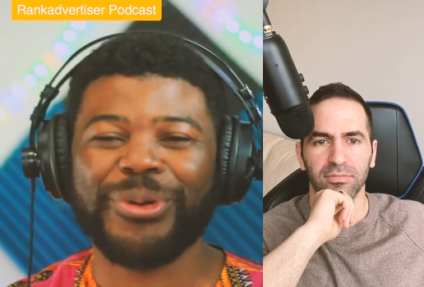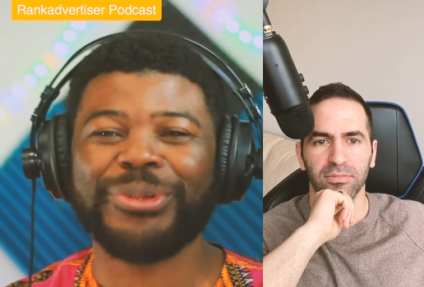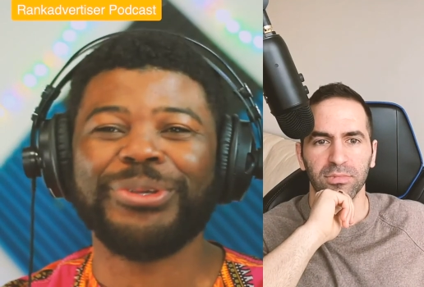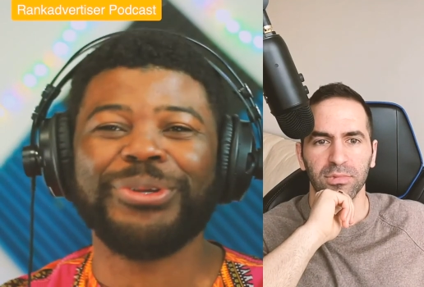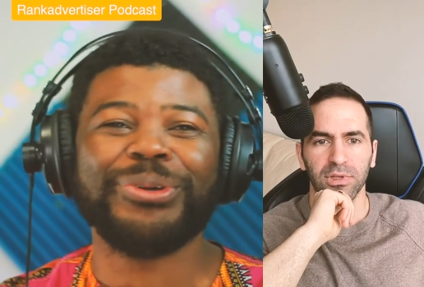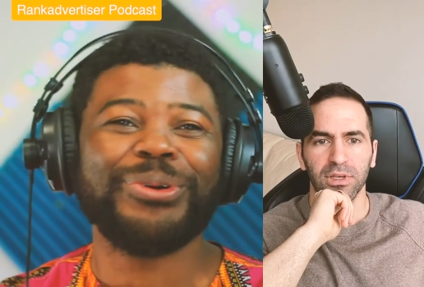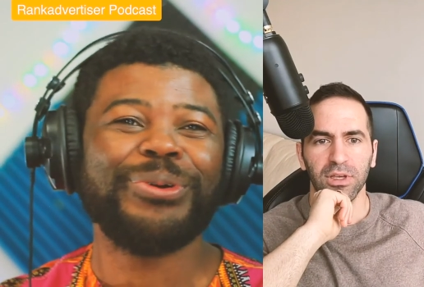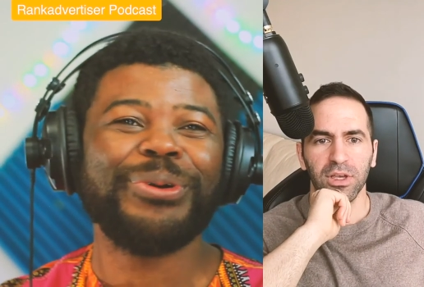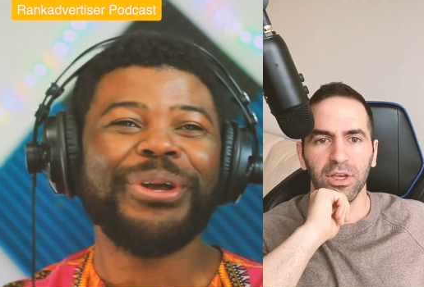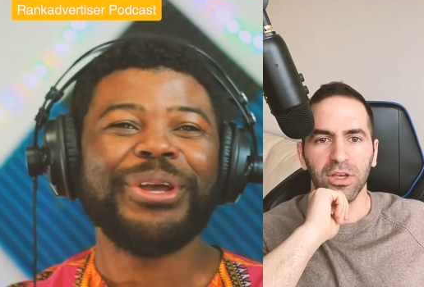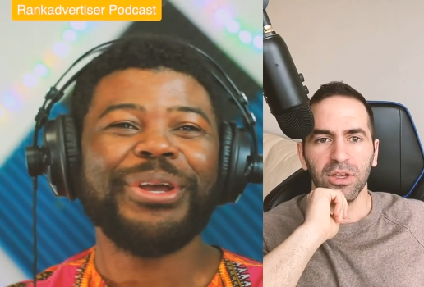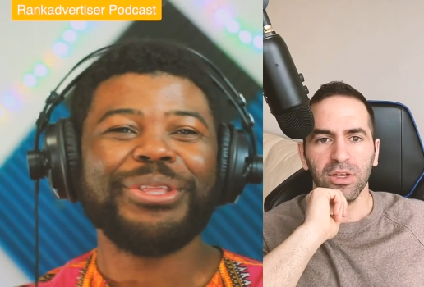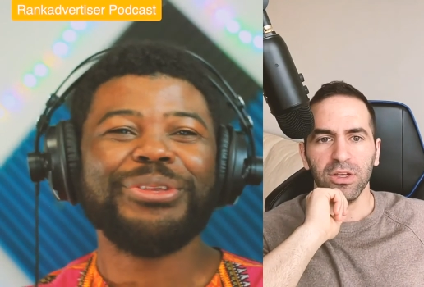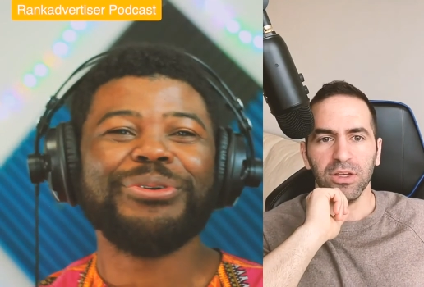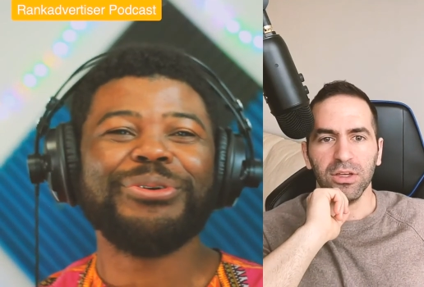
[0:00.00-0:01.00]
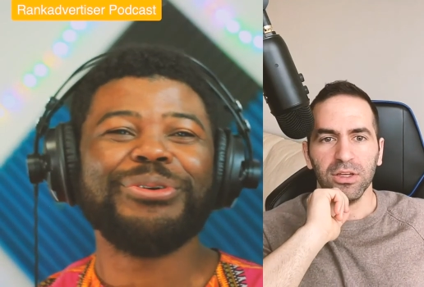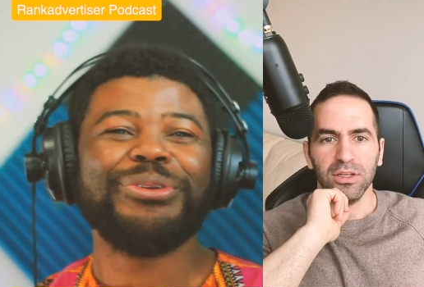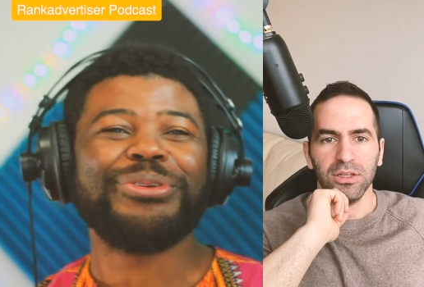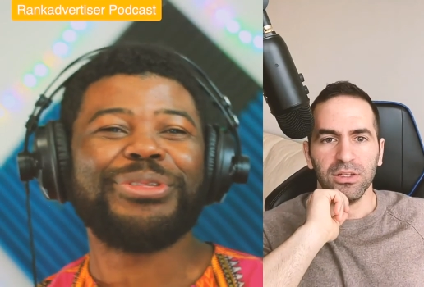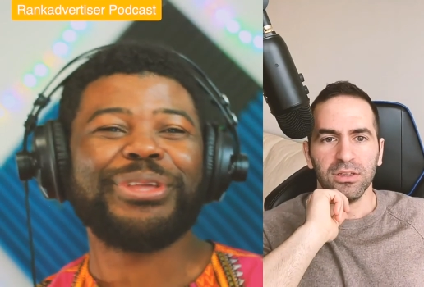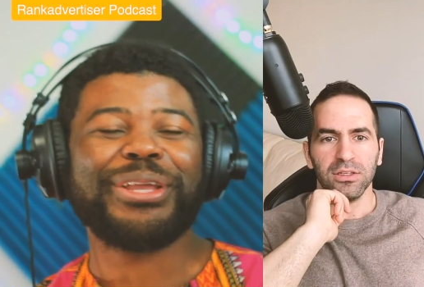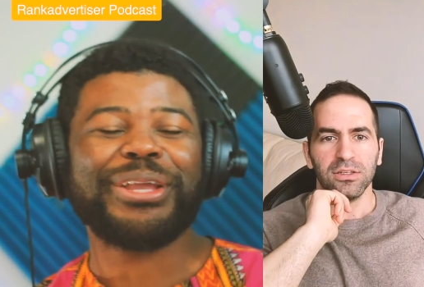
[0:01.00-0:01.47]
Speaker 1: or you you
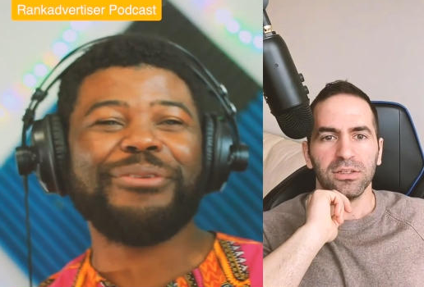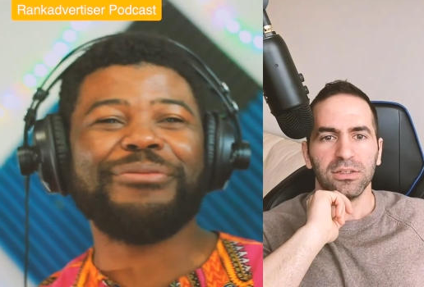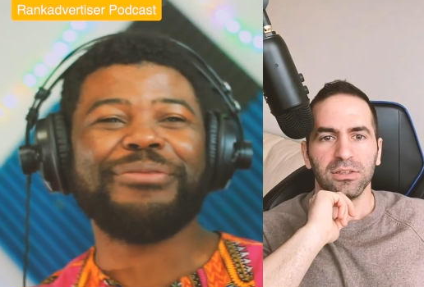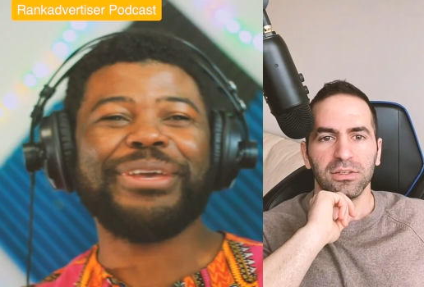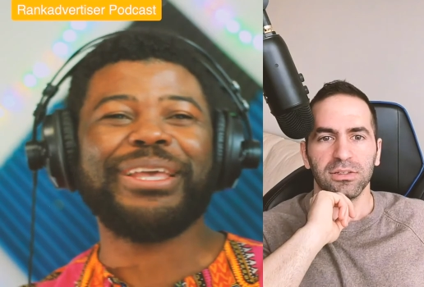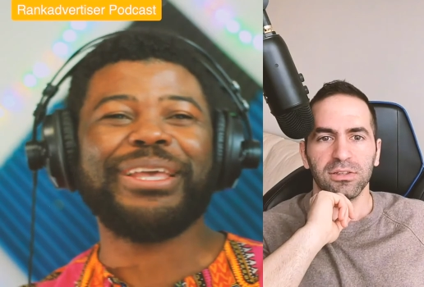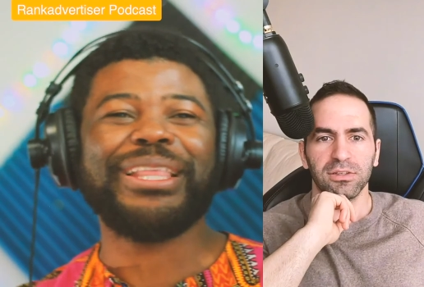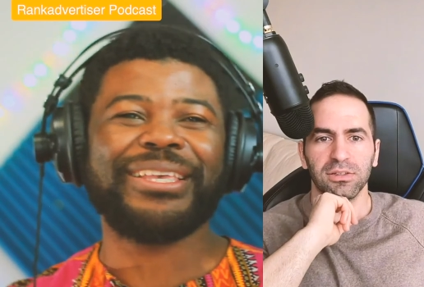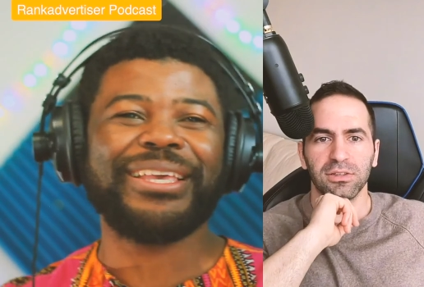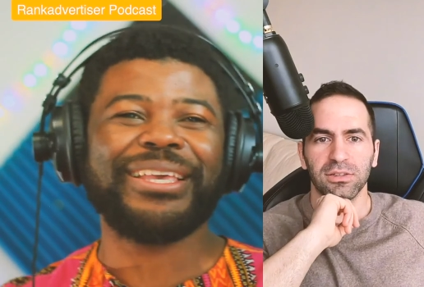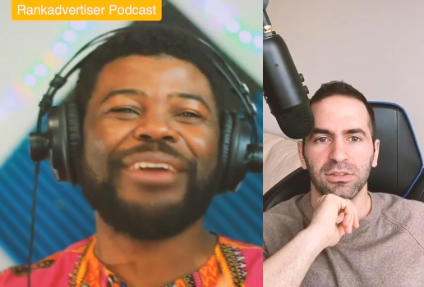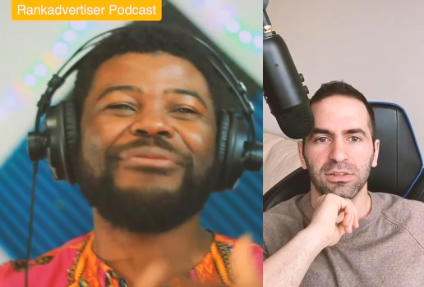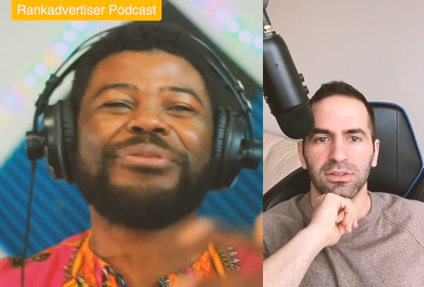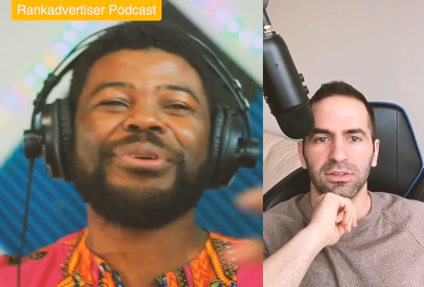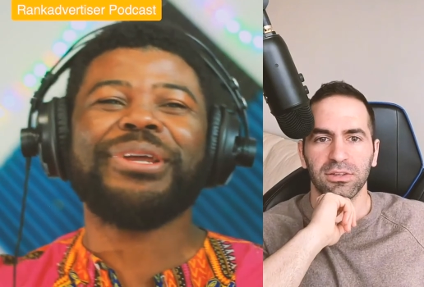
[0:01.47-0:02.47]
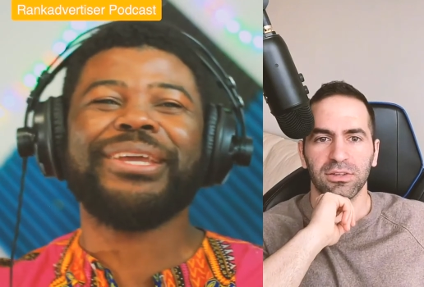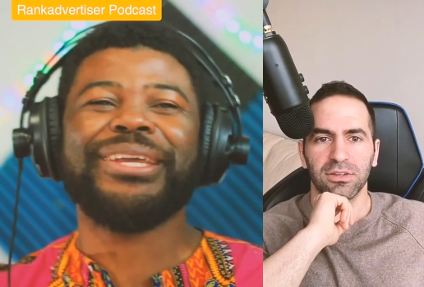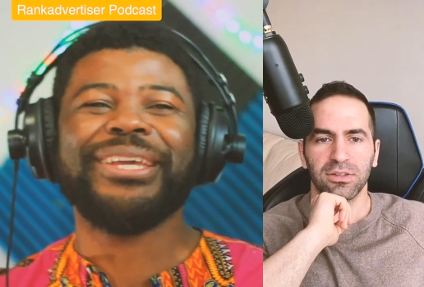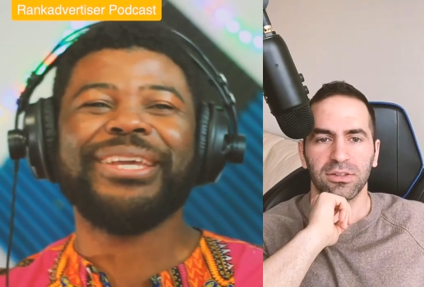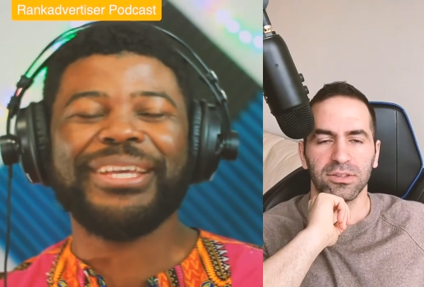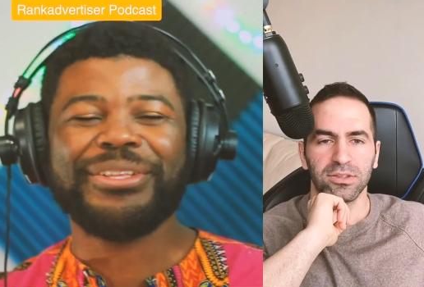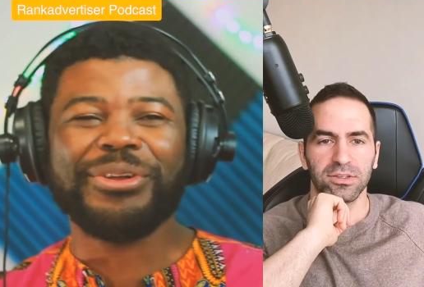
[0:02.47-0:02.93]
you think of it like
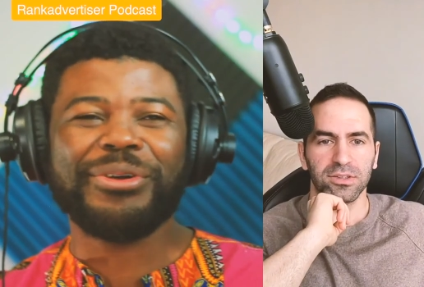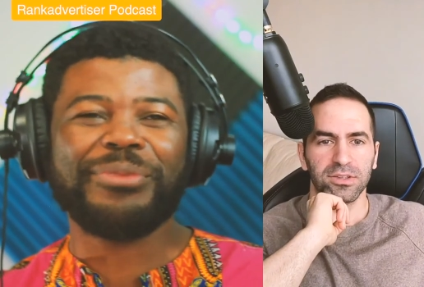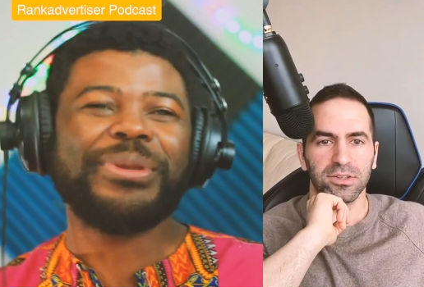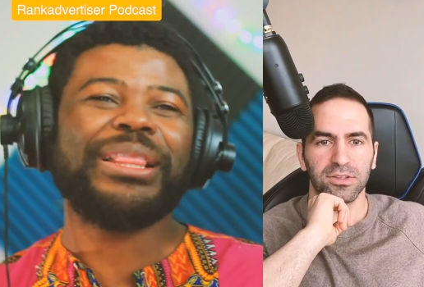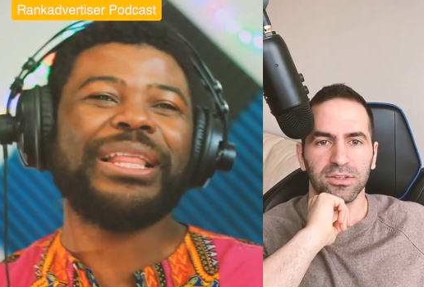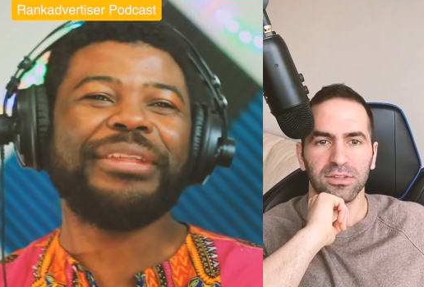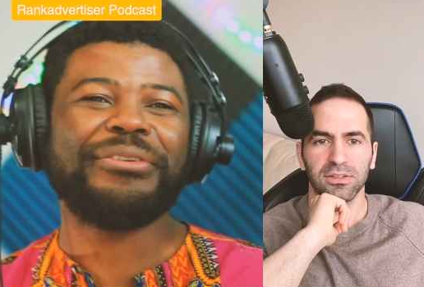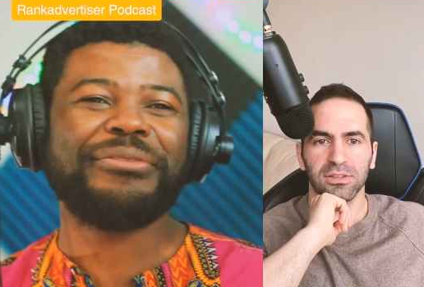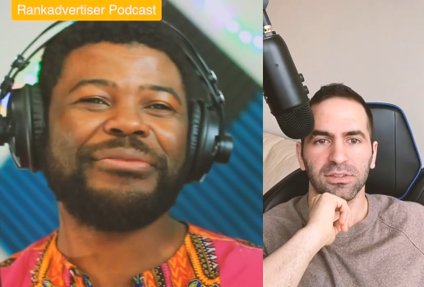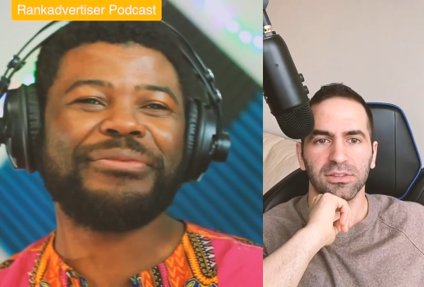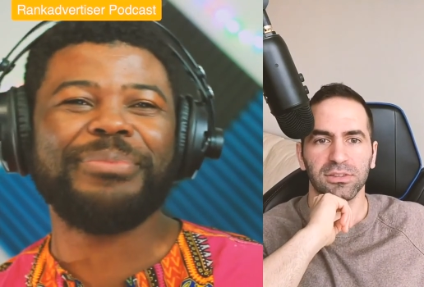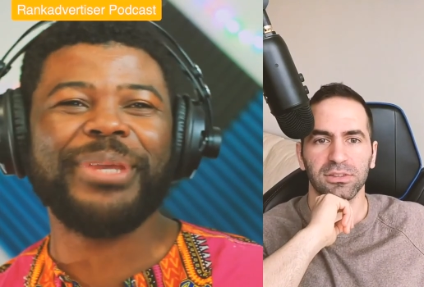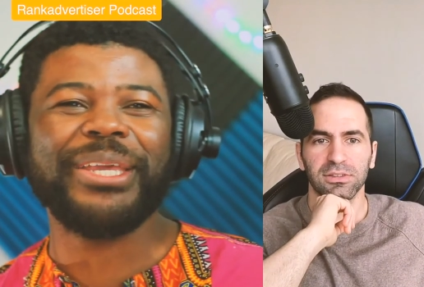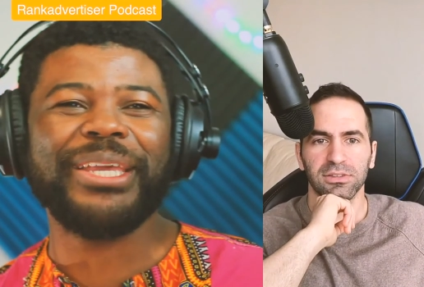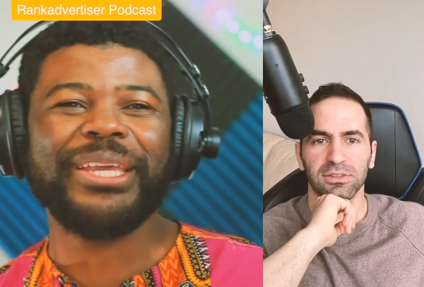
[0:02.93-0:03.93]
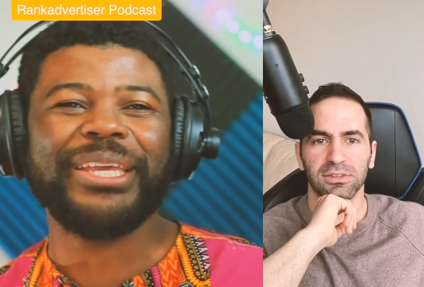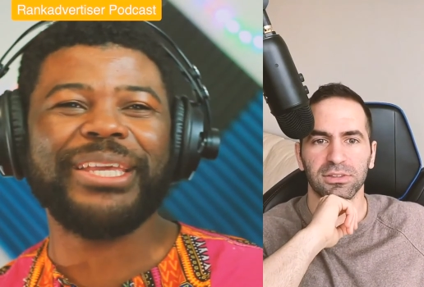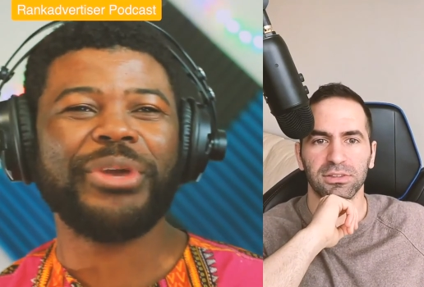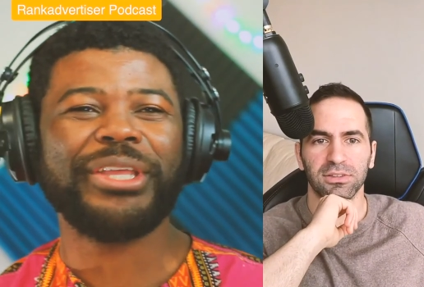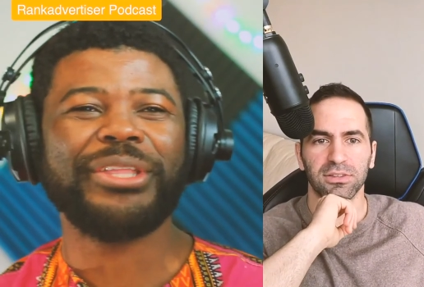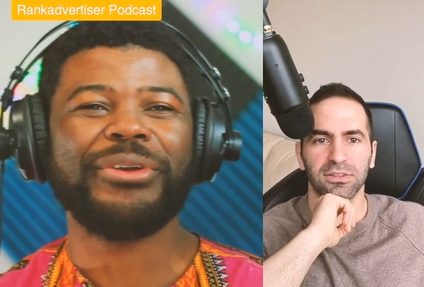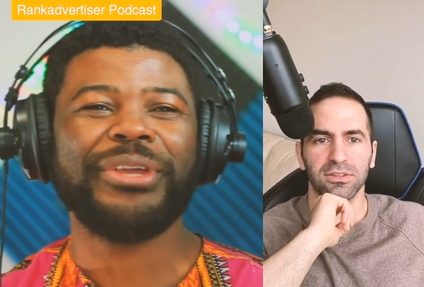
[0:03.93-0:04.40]
every there'll be a lot of big
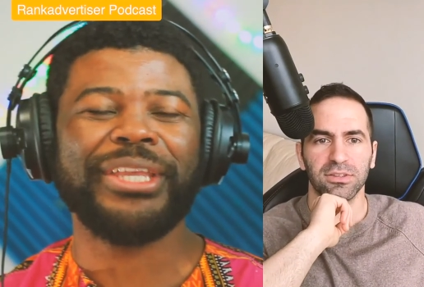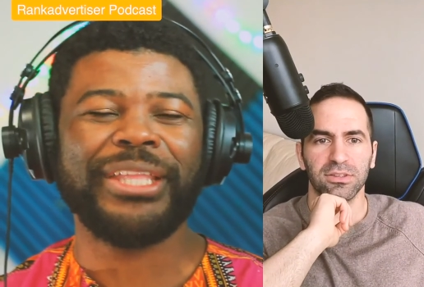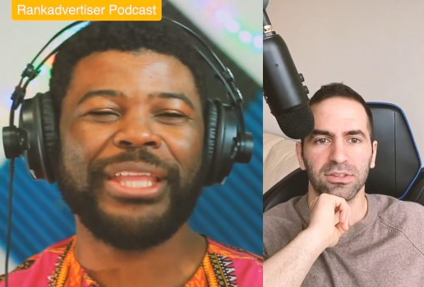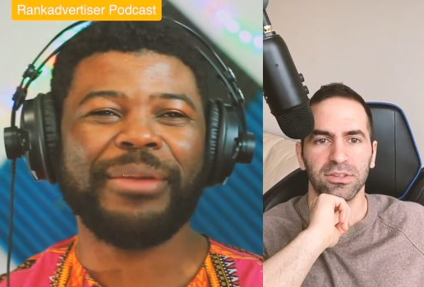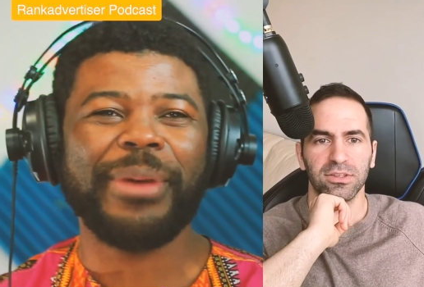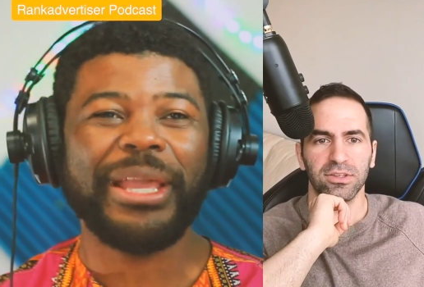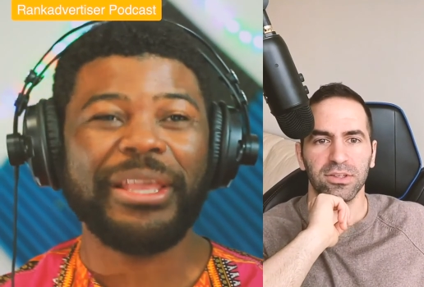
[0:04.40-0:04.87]
winner in it.